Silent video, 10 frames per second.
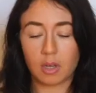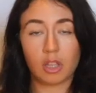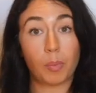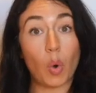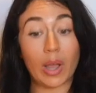
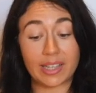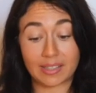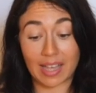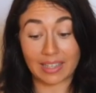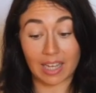The boy
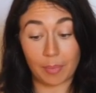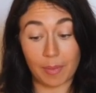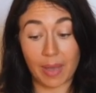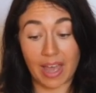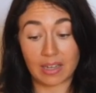sat up
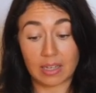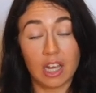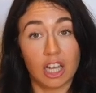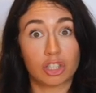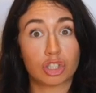in bed
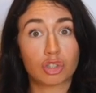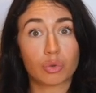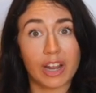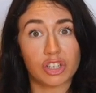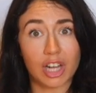and
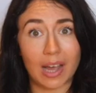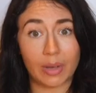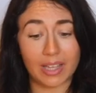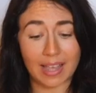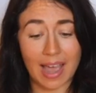stretched
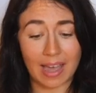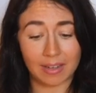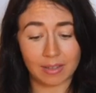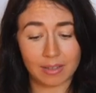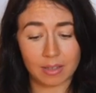out his
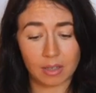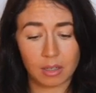hands.